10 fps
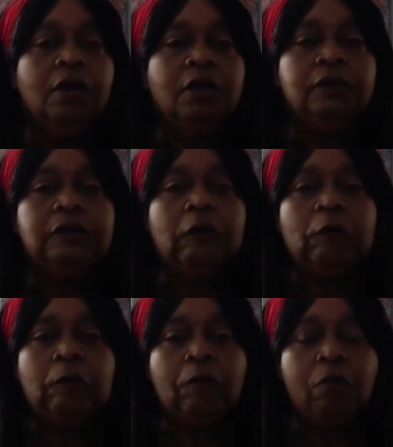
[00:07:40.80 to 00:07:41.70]
So
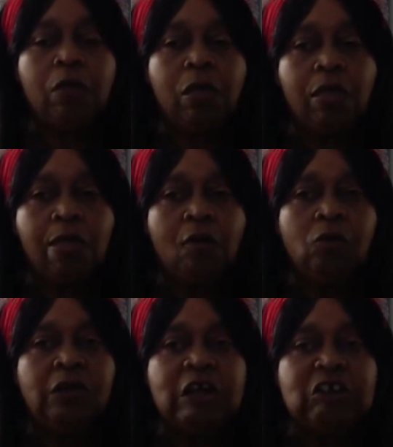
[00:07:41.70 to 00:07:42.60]
we
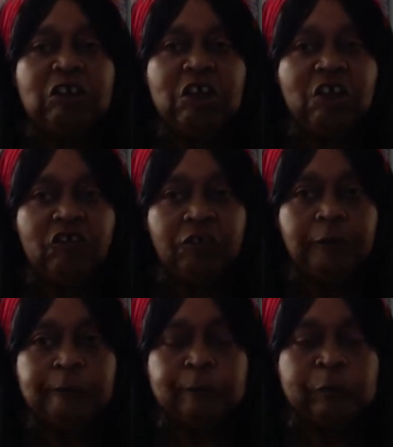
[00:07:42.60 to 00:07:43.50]
got together
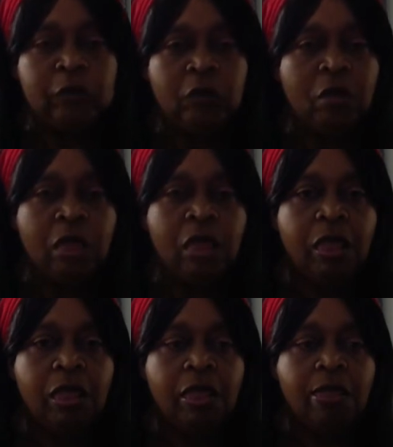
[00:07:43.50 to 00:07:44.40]

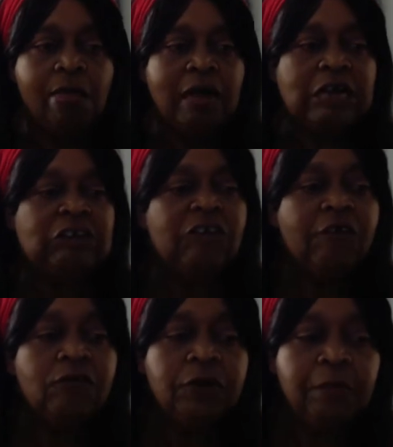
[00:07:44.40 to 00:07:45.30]

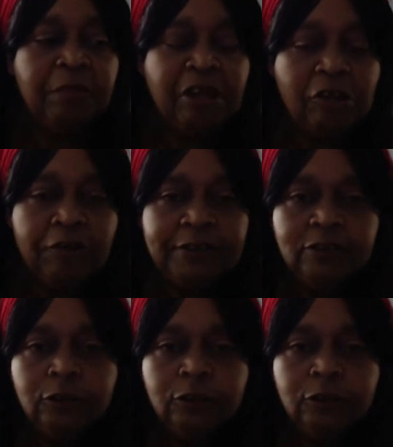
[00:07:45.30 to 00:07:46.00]
with her parents.